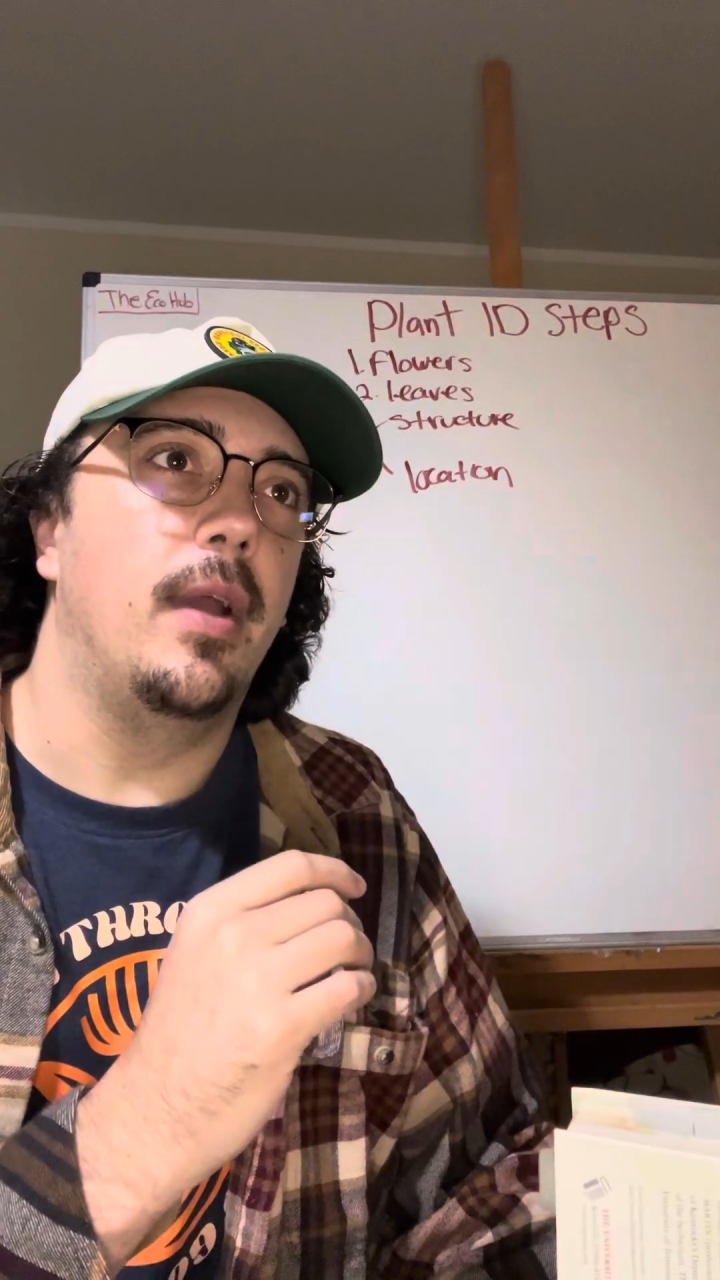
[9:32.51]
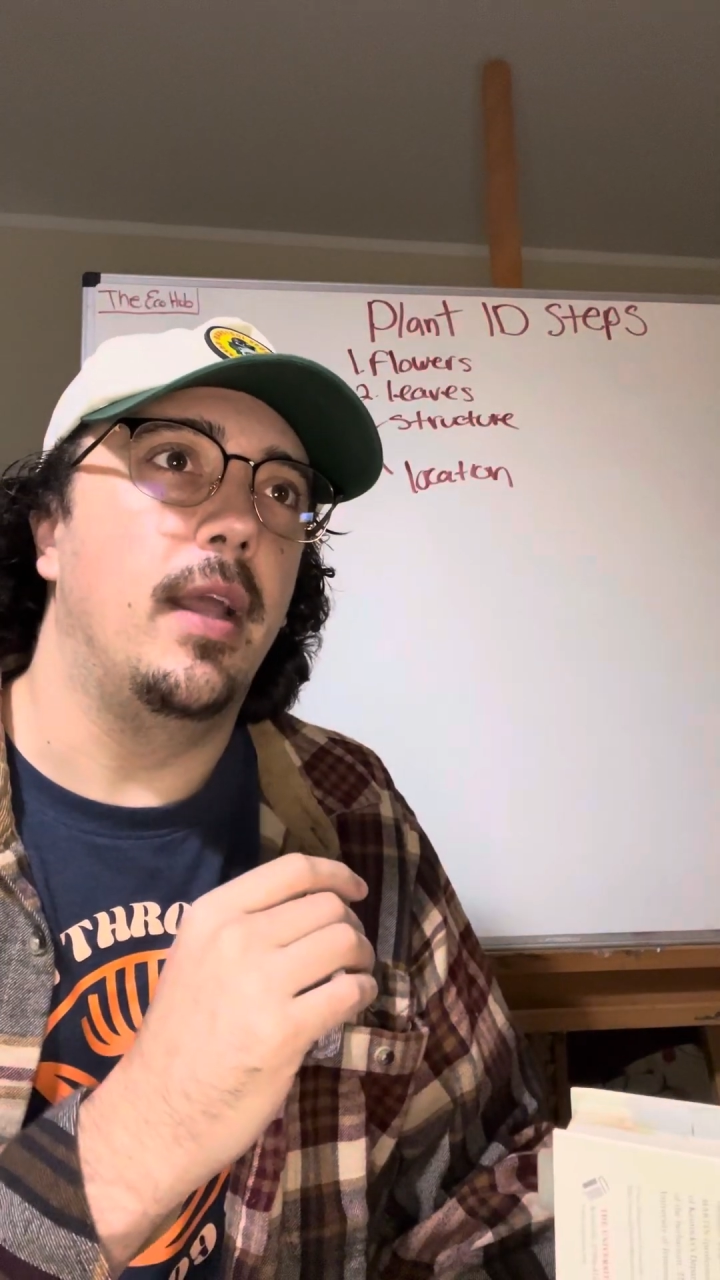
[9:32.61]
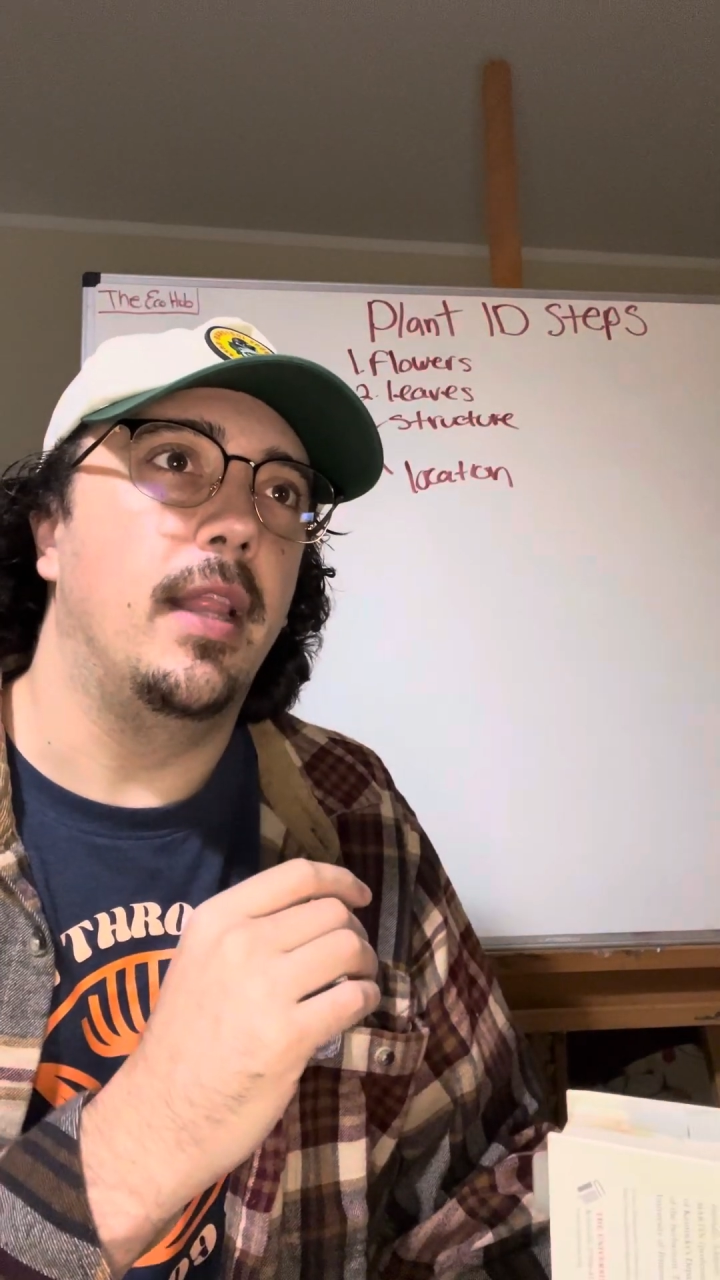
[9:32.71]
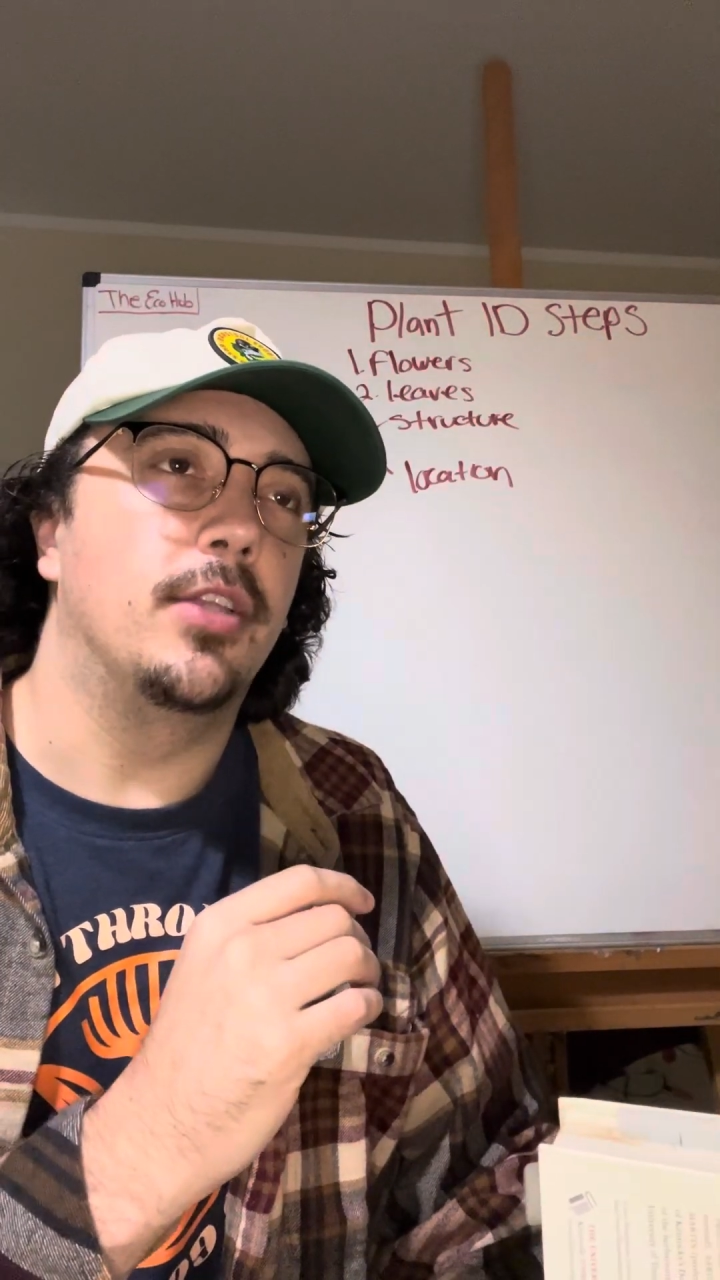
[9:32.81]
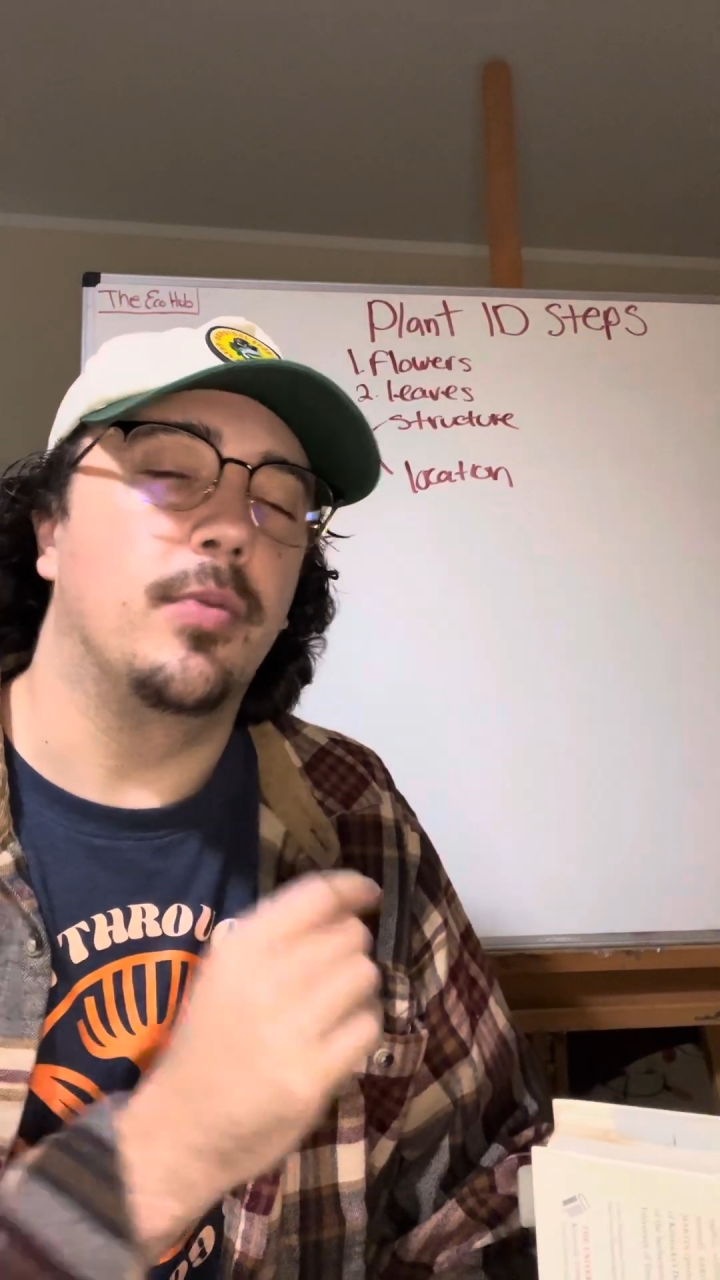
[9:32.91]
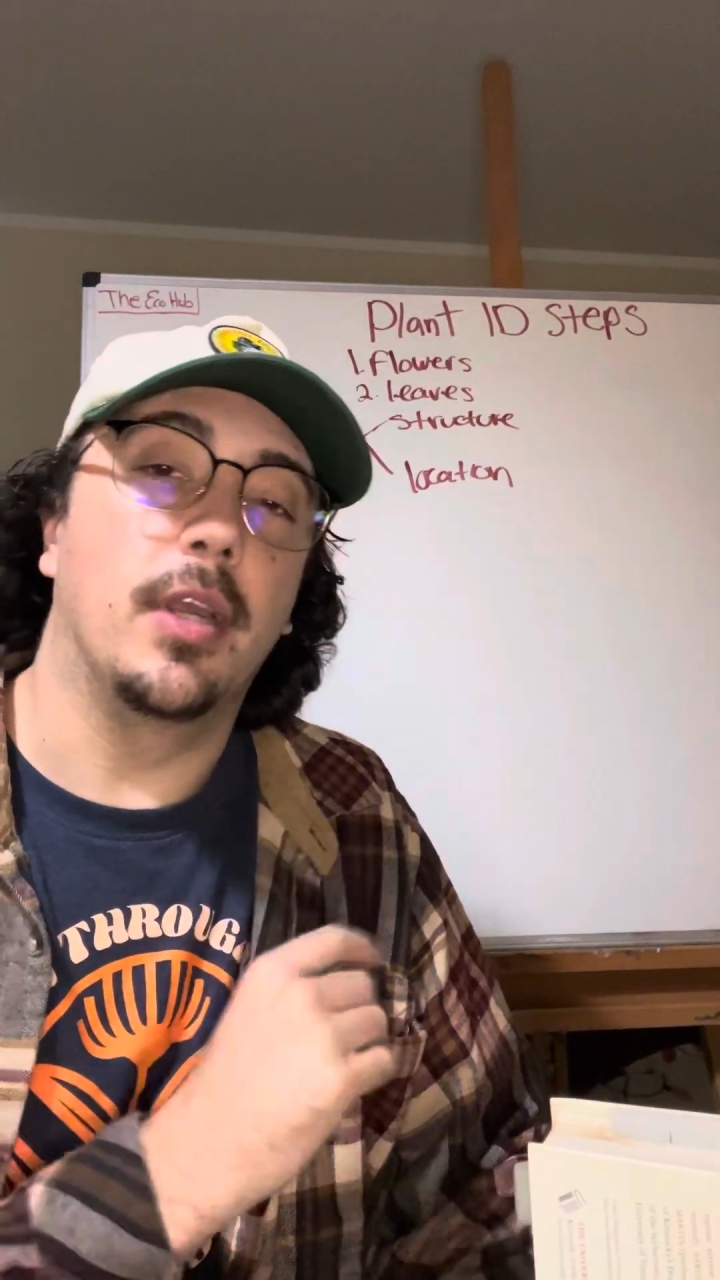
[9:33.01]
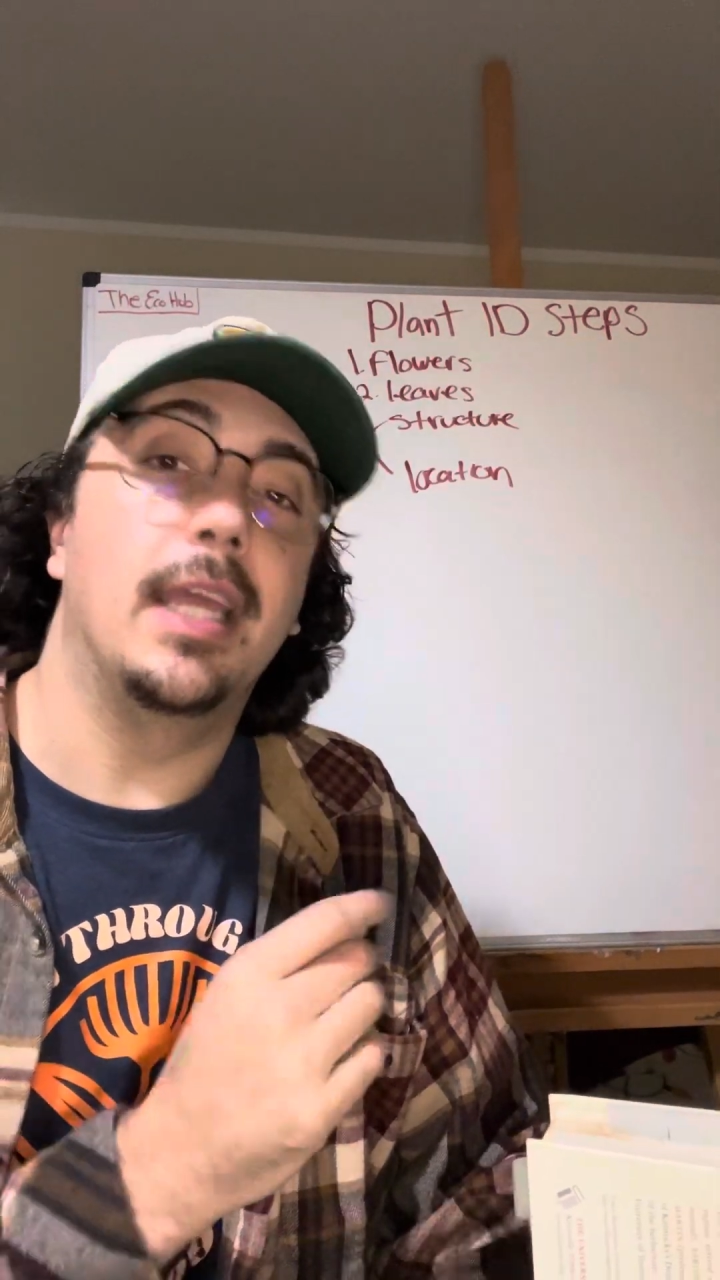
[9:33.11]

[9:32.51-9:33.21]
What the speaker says: and that's what